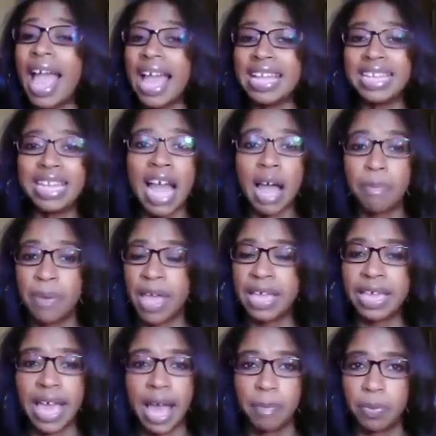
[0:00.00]
and not pay
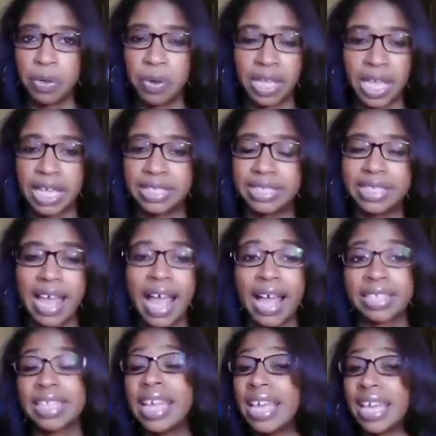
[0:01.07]
capital gains
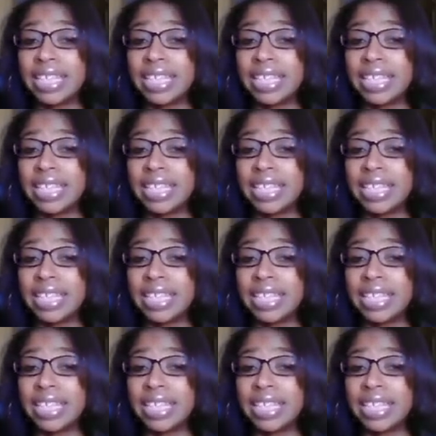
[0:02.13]
tax.